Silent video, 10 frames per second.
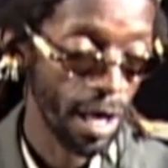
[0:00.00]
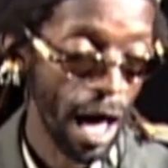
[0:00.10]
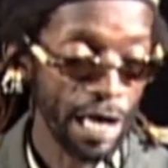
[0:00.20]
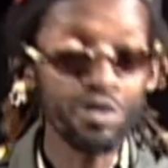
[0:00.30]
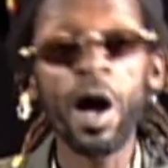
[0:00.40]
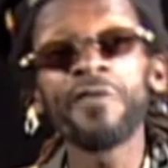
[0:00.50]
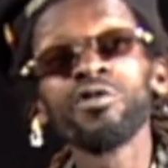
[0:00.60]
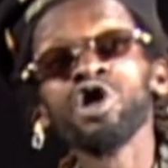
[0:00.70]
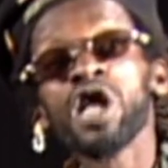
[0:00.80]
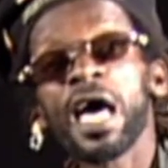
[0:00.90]
I cry
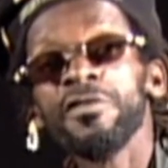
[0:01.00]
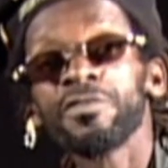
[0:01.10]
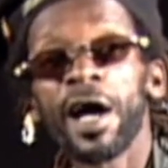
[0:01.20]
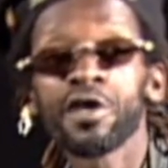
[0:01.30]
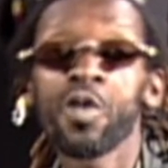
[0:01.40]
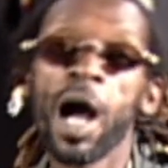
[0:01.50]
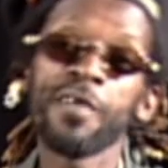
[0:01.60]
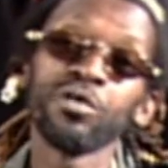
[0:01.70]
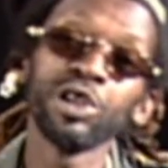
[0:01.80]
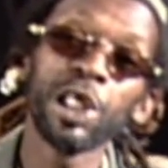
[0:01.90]
for life. I cry
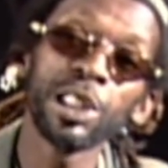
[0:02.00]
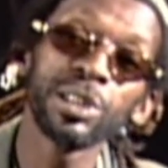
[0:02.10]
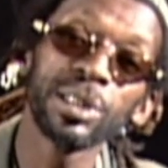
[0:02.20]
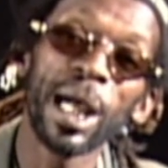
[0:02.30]
for death.